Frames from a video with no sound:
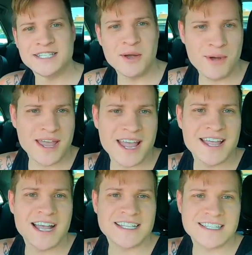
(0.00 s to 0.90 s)
So again,
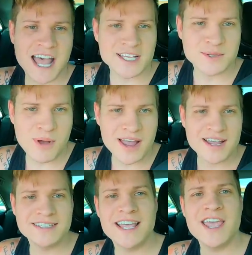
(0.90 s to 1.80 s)
guys, that's why
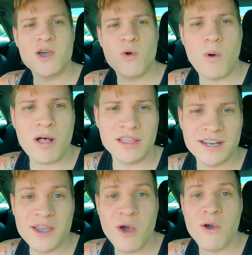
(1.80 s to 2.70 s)
I say
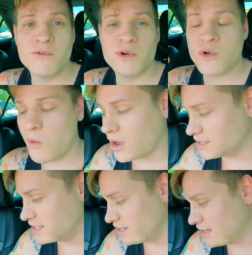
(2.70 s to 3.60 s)
quality over
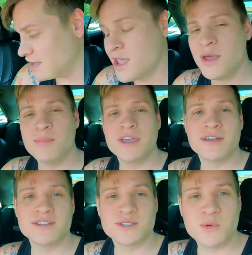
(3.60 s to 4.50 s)
quantity
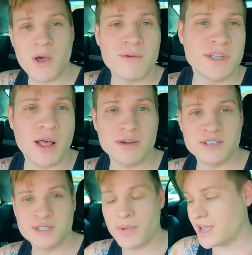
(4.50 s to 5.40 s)
because
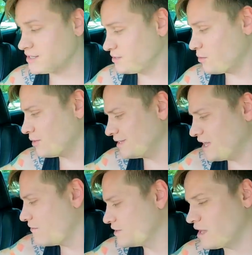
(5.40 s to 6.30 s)
$12 spent or
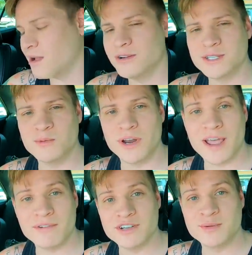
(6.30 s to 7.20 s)
$11 and
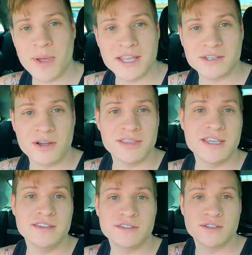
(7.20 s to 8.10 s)
whatever spent on
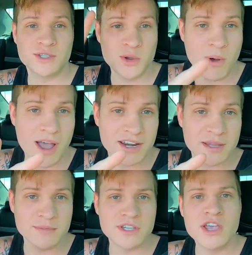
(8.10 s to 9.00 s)
these two
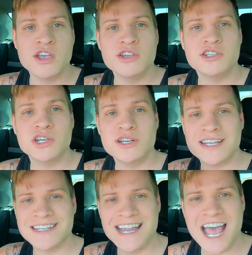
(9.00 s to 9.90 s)
items
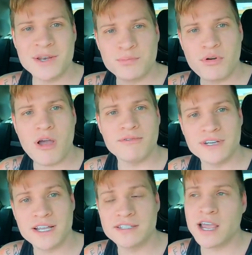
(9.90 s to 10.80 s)
should net
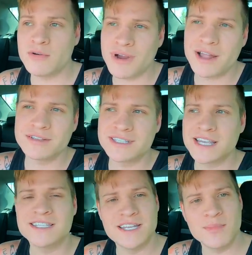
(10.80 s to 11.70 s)
profit us around
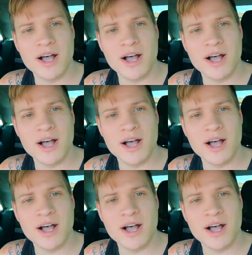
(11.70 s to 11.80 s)
60